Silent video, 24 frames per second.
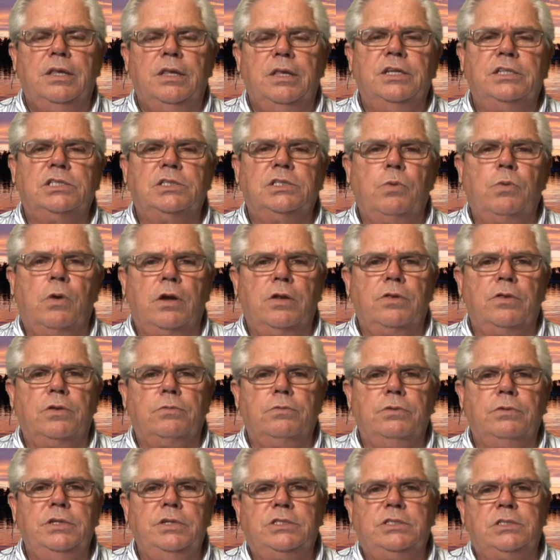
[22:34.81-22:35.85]
This is one of
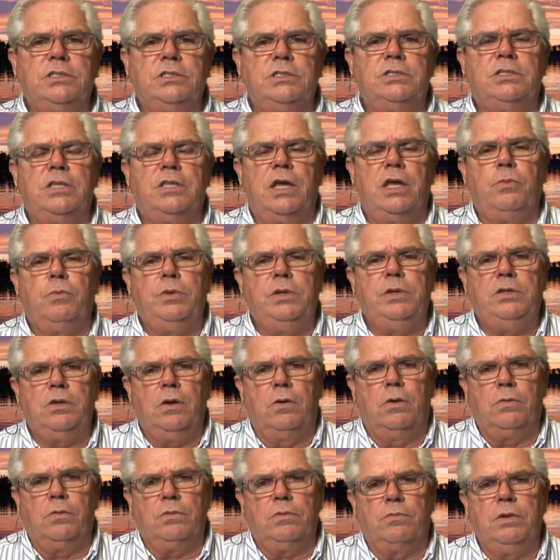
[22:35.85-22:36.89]
the reasons that we
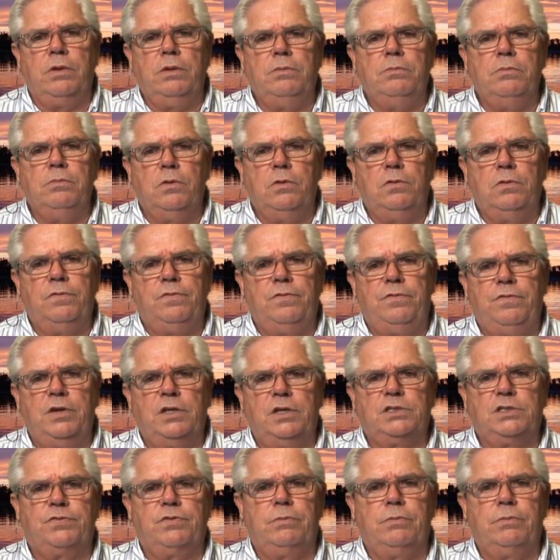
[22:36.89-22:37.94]
don't remove
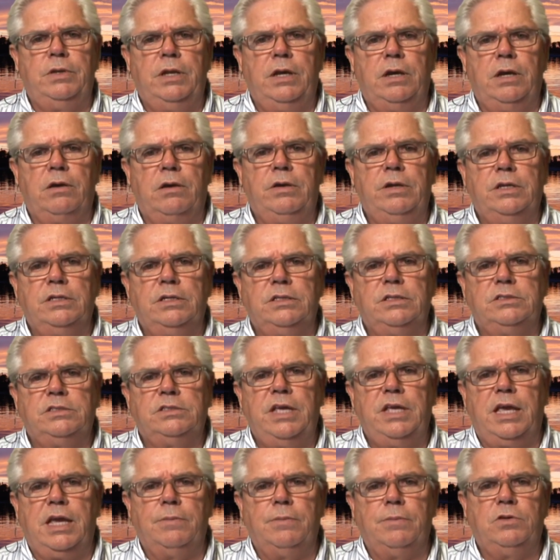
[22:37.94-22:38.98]
fish from an area,
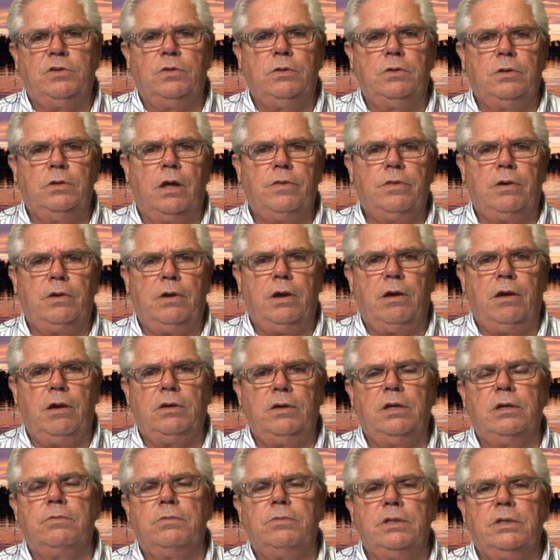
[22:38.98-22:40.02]
take them to another
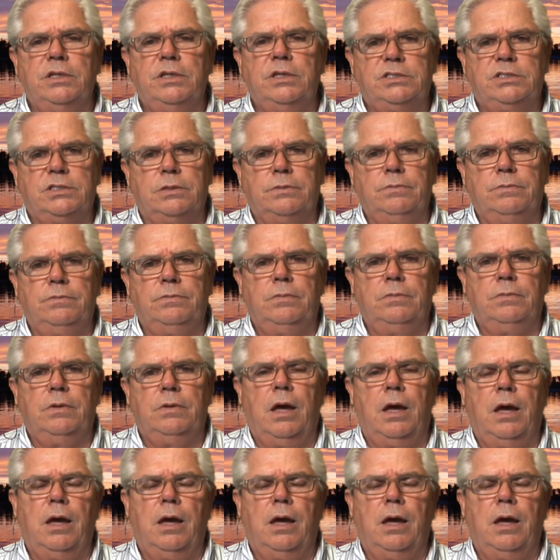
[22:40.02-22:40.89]
area, and release them.